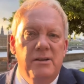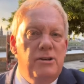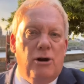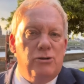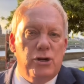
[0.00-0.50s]

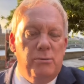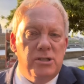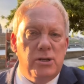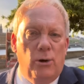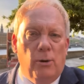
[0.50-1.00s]
Not true
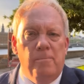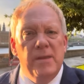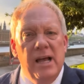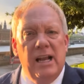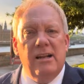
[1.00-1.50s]
at all.
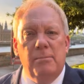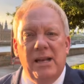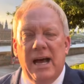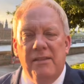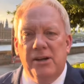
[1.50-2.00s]
A little
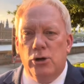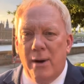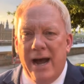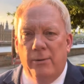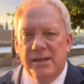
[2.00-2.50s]
bit like The
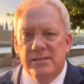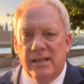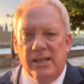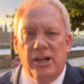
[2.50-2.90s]
Crown, isn't it?